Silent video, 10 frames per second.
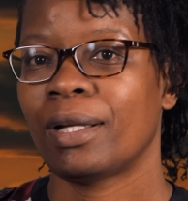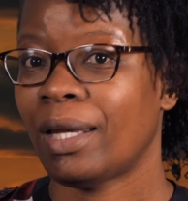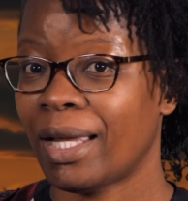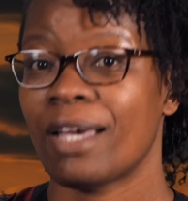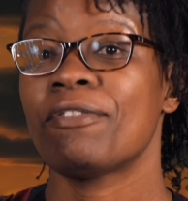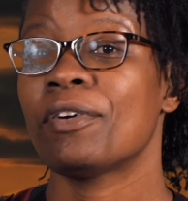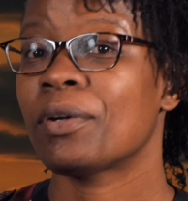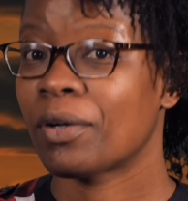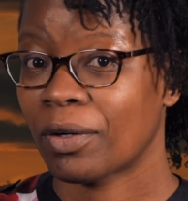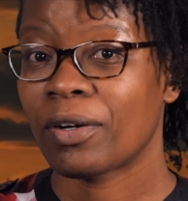life
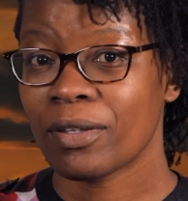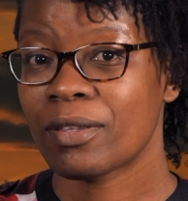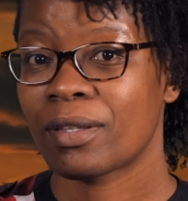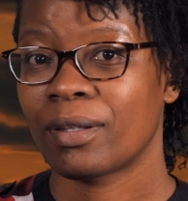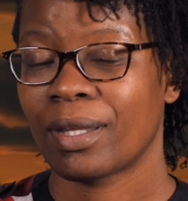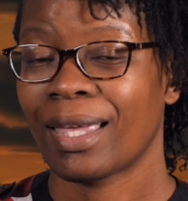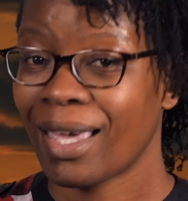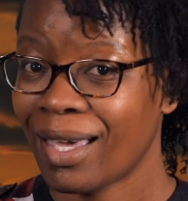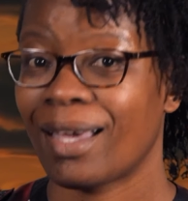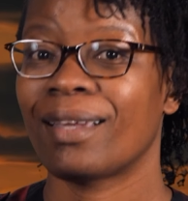on earth
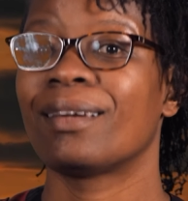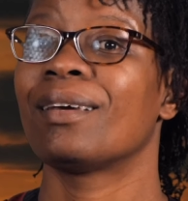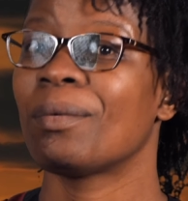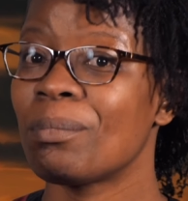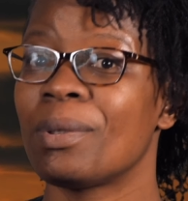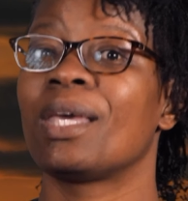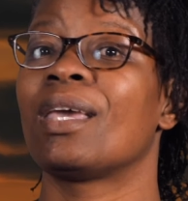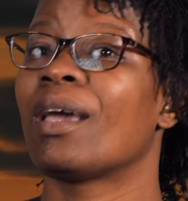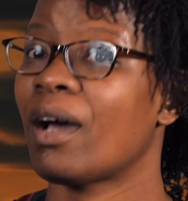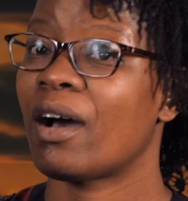can
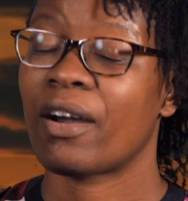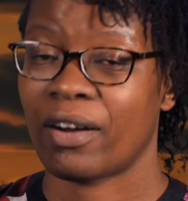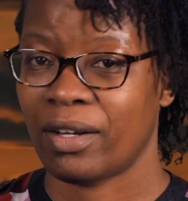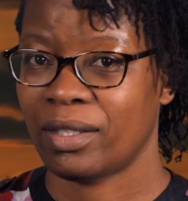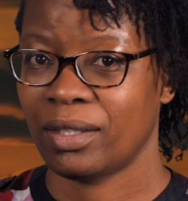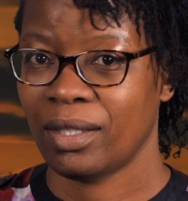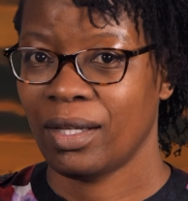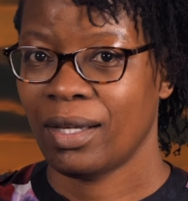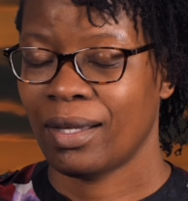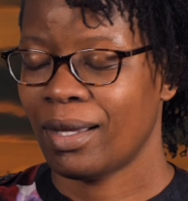be hard.
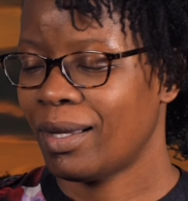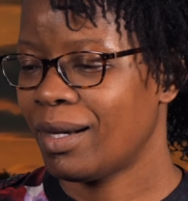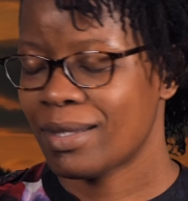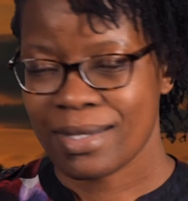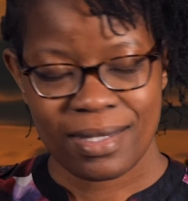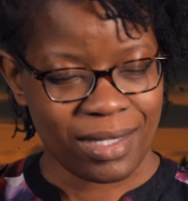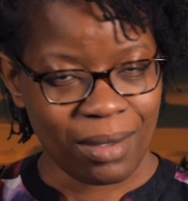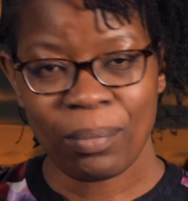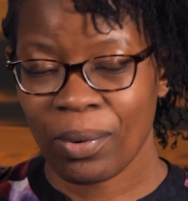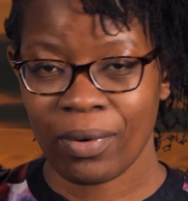And at
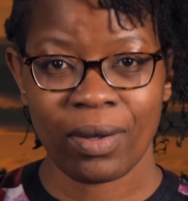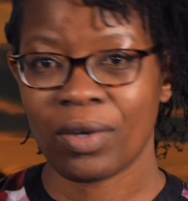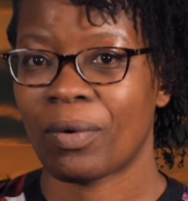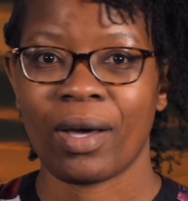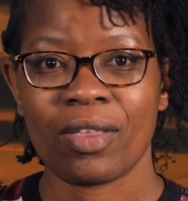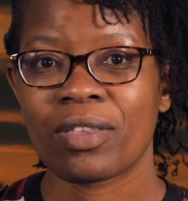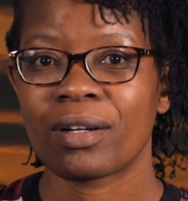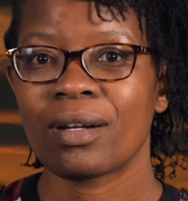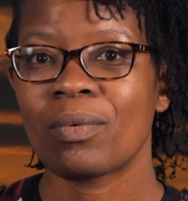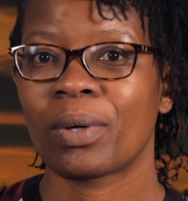some point or
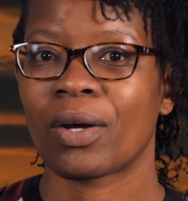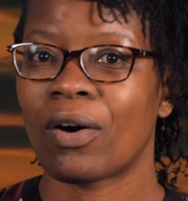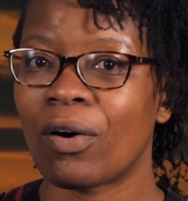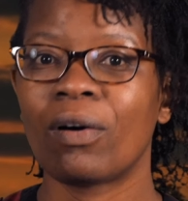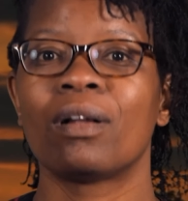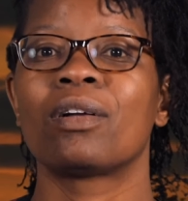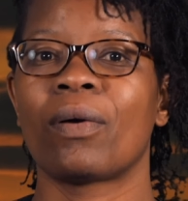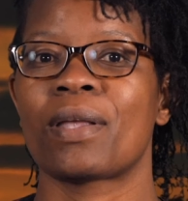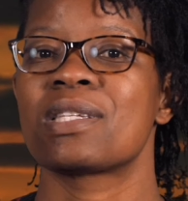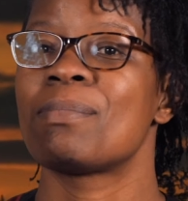other, we are all
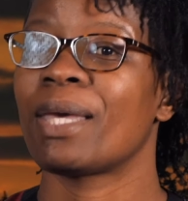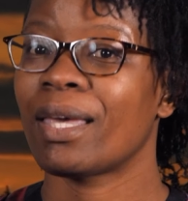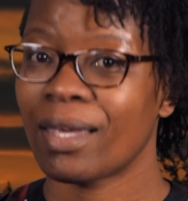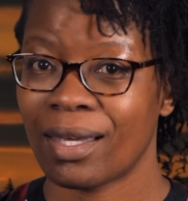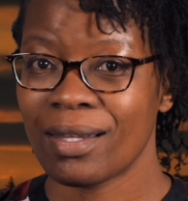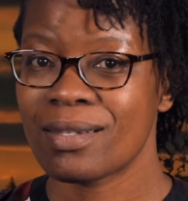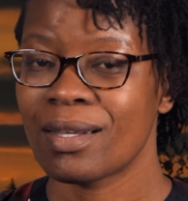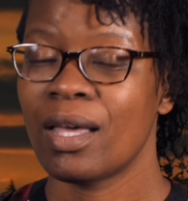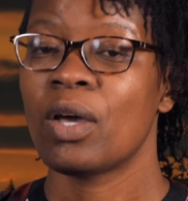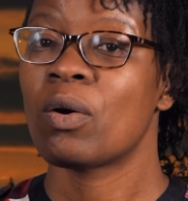going to be hit
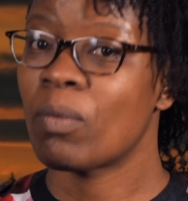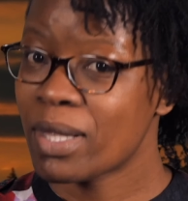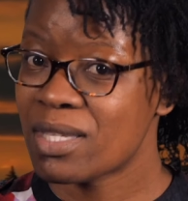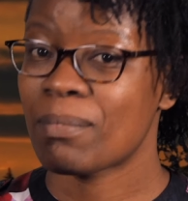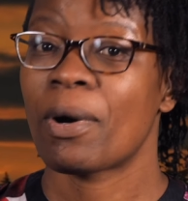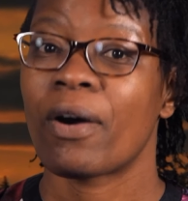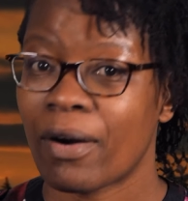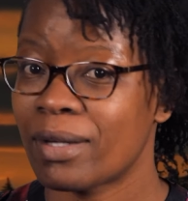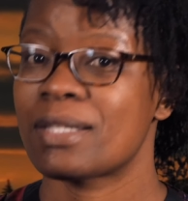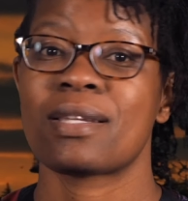with some
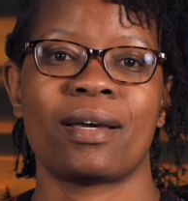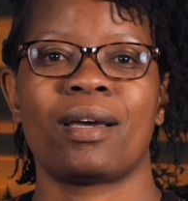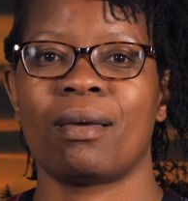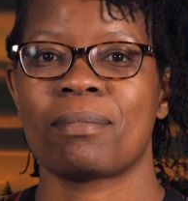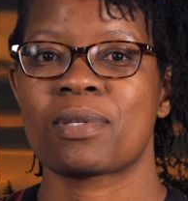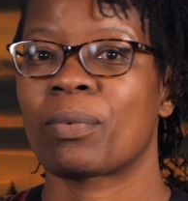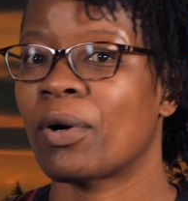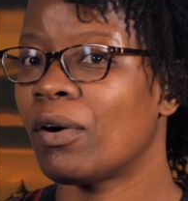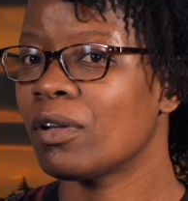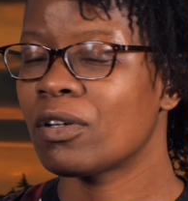hard times. We're
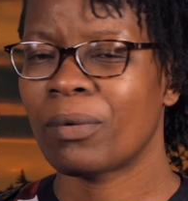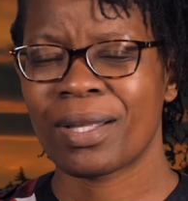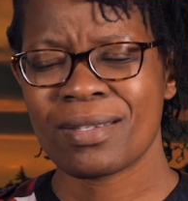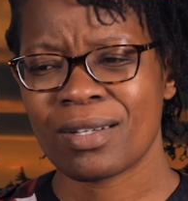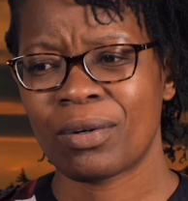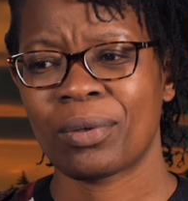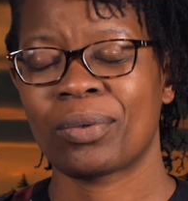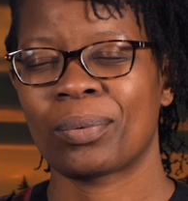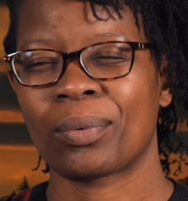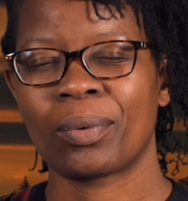all going to go
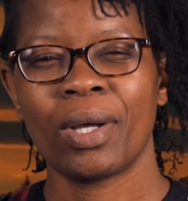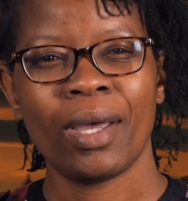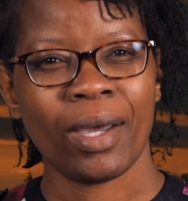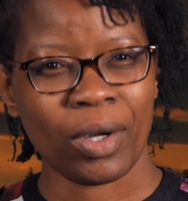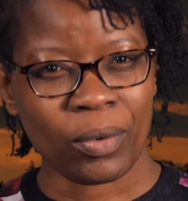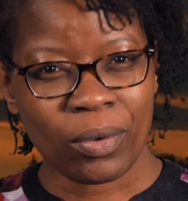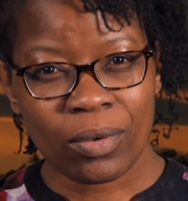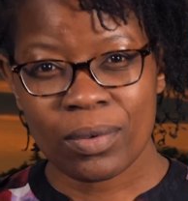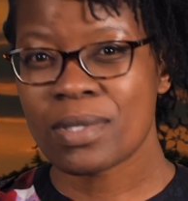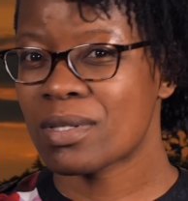through a
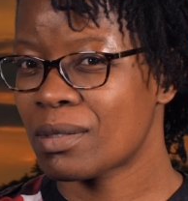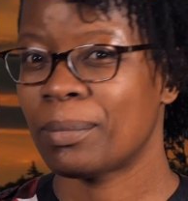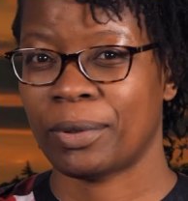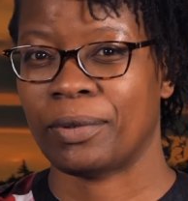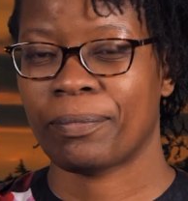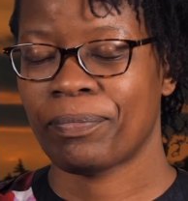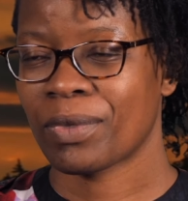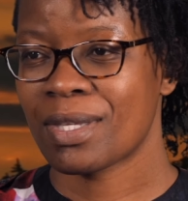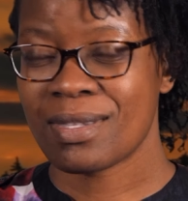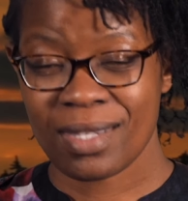crucible,
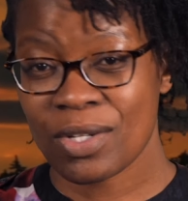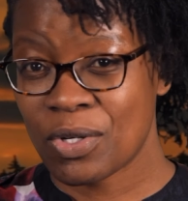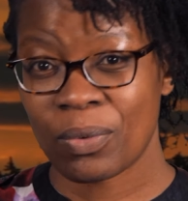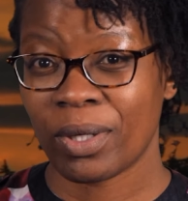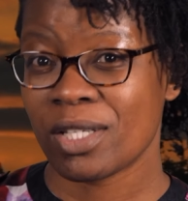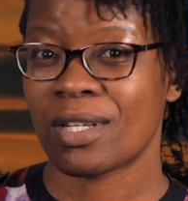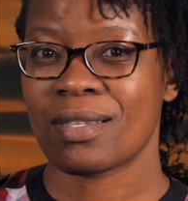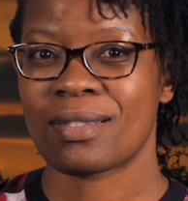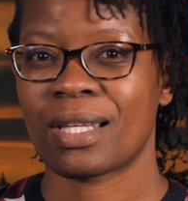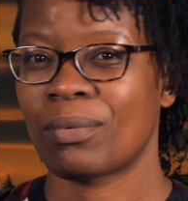
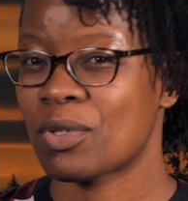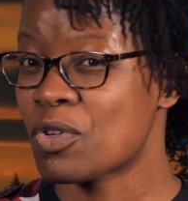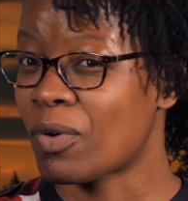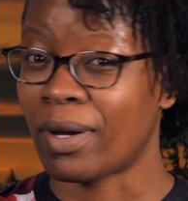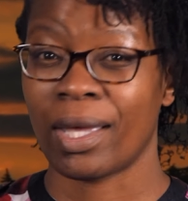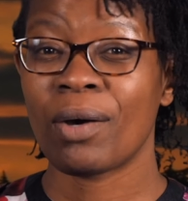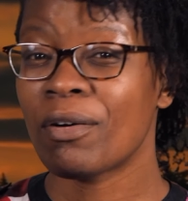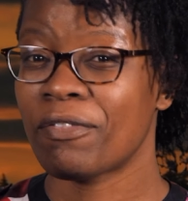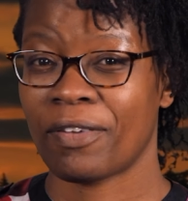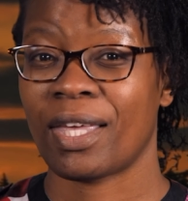situations that will try
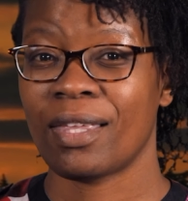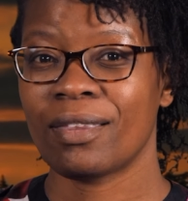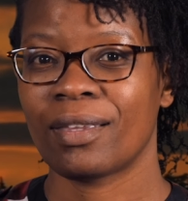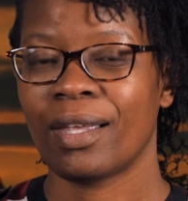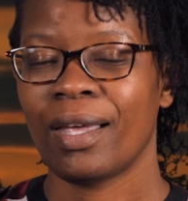our faith